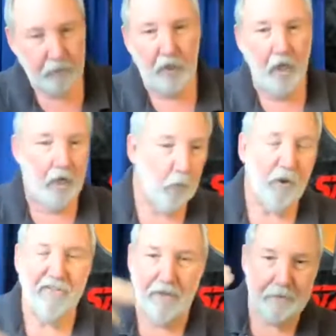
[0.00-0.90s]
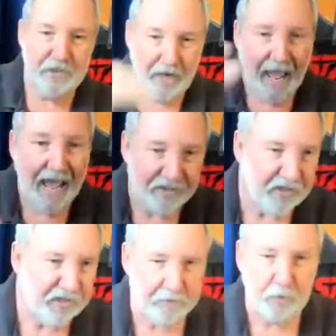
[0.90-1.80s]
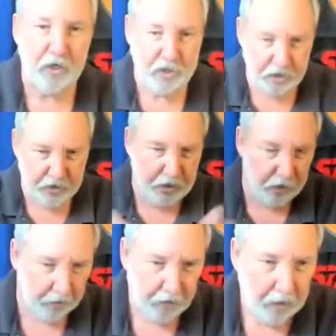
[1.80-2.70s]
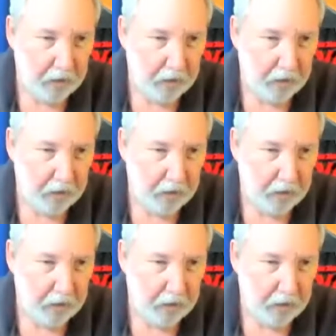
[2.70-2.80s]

uh, one of them, is going to ask us some questions here